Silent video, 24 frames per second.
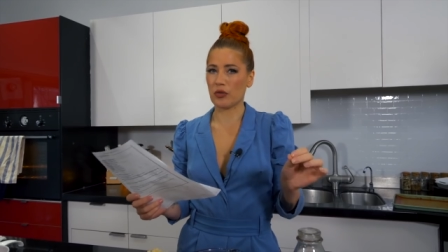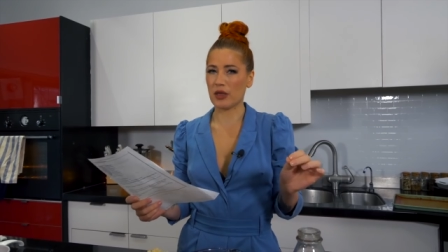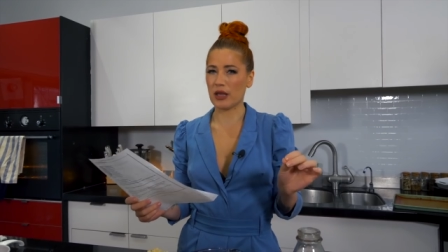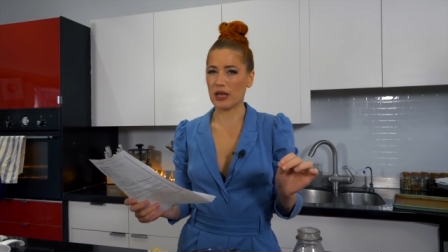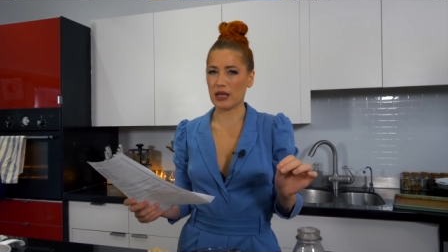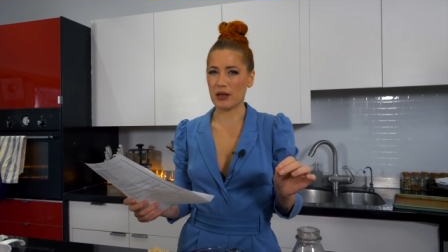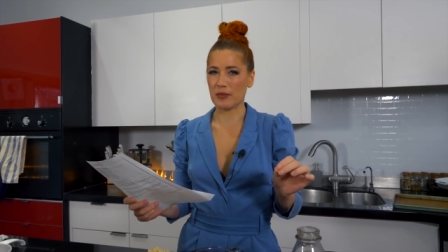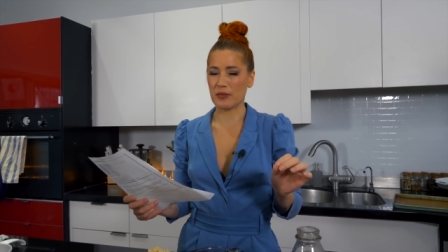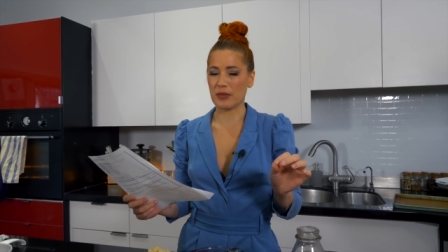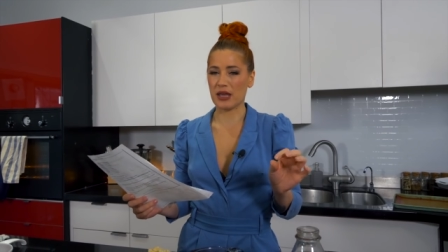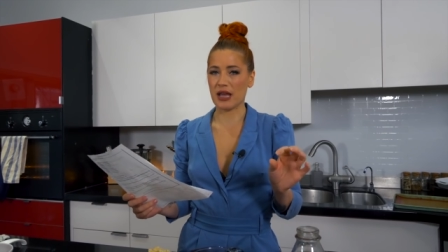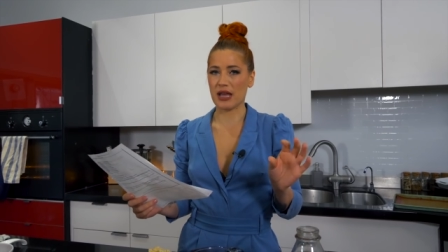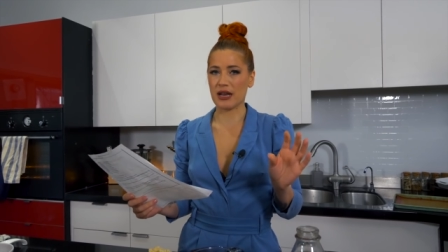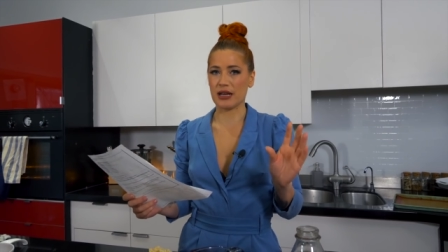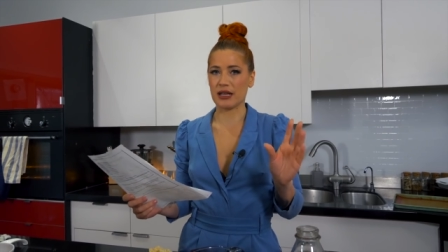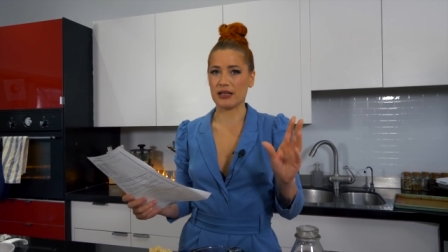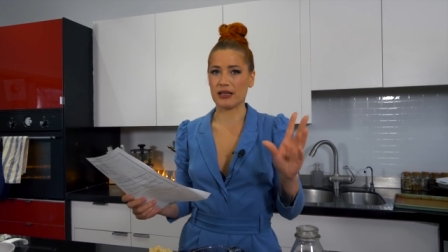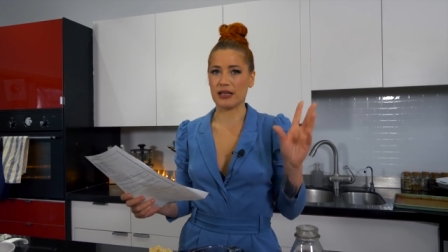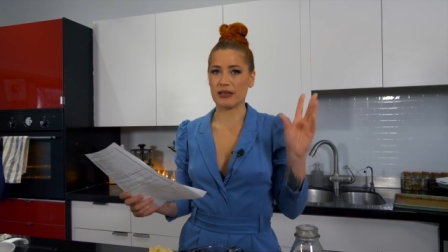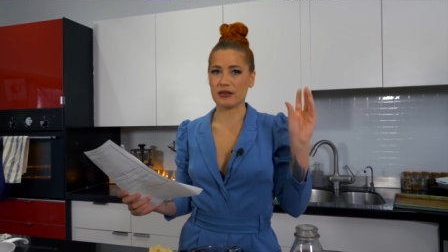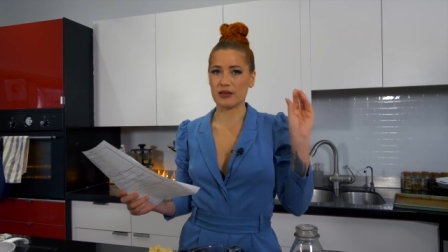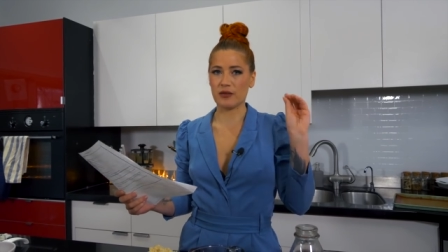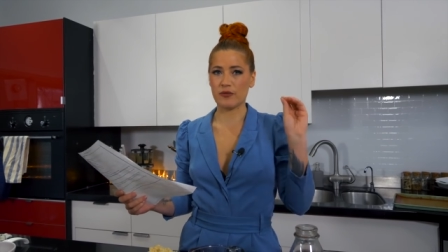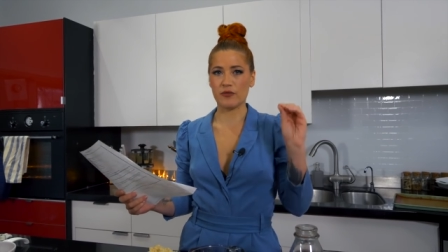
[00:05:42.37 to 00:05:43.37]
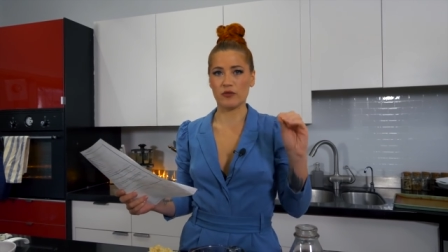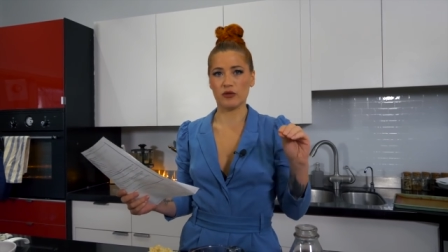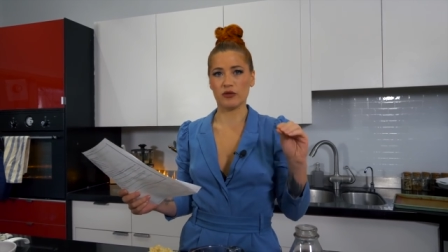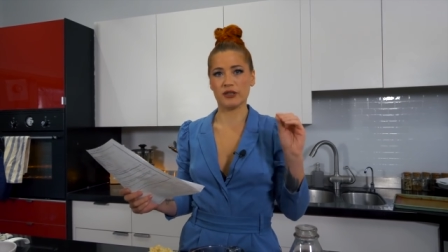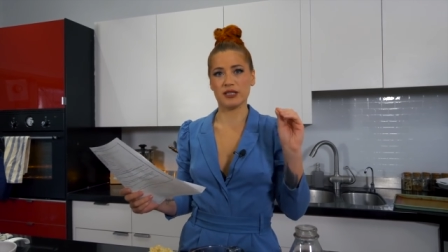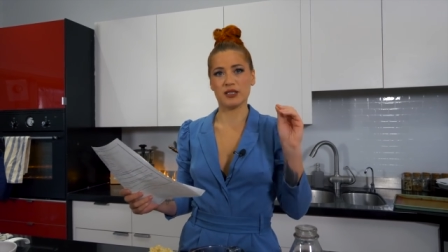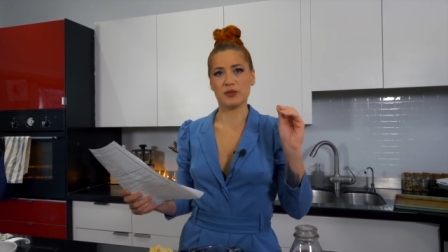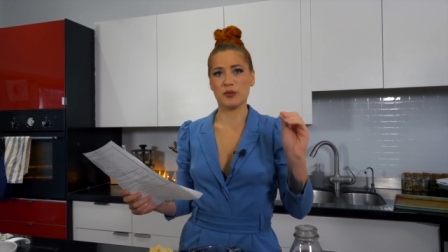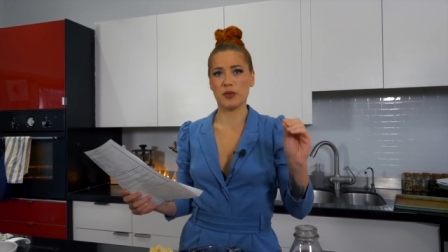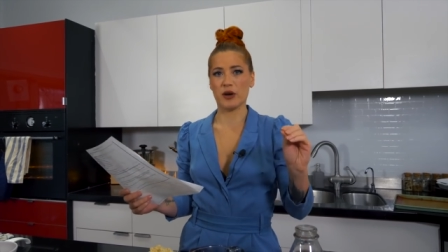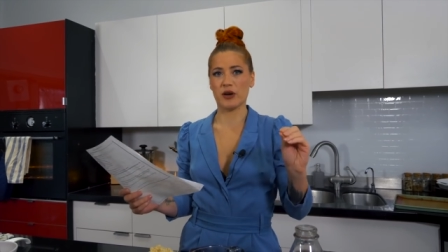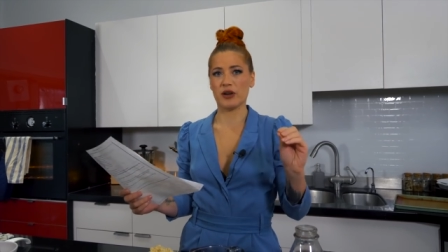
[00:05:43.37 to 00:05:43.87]
think I'm getting like the full
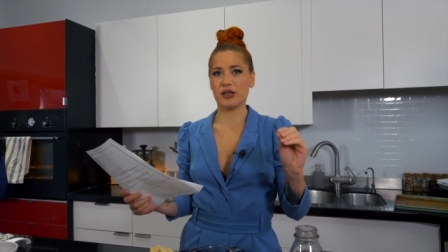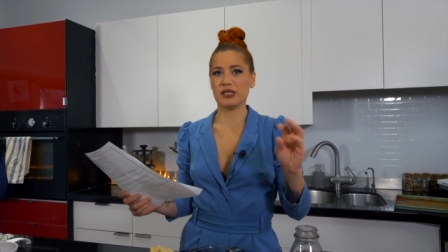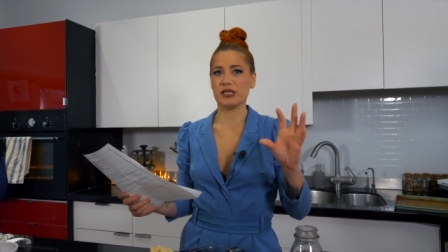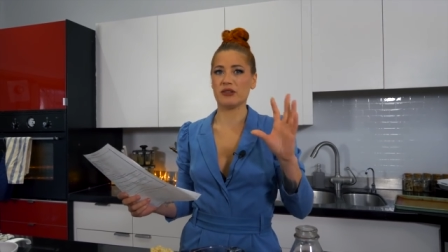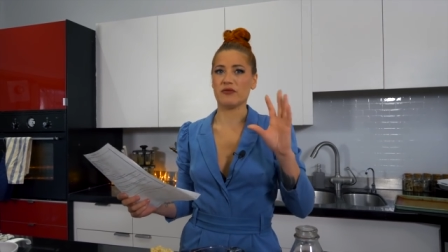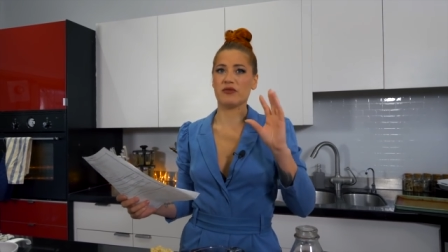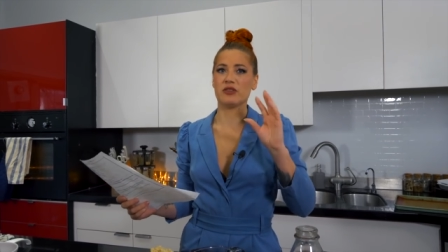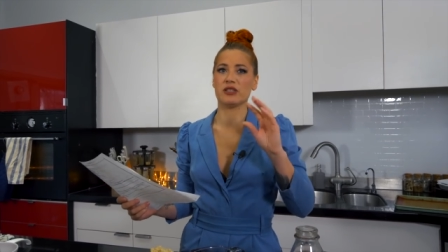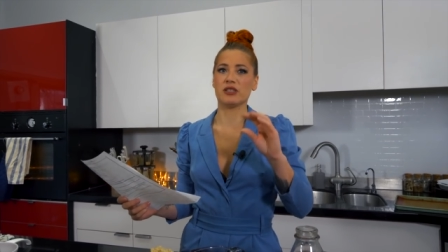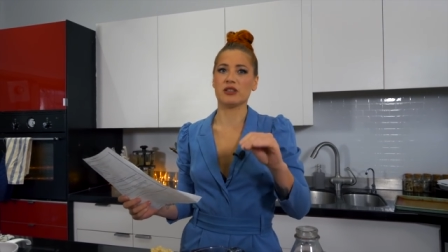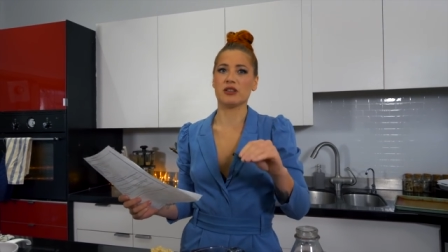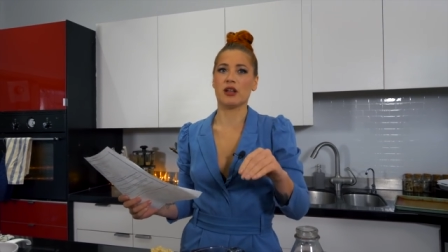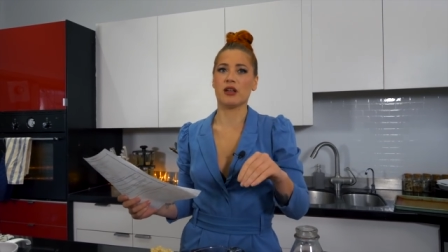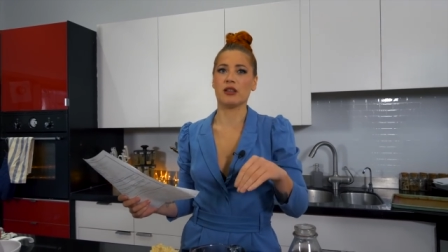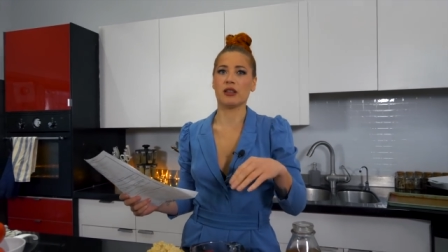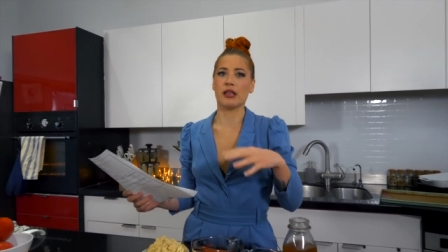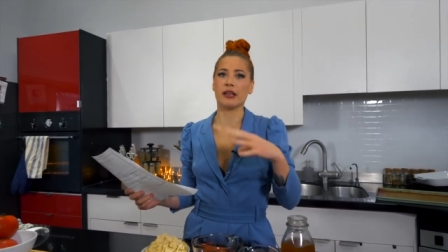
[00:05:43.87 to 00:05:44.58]
experience if it's not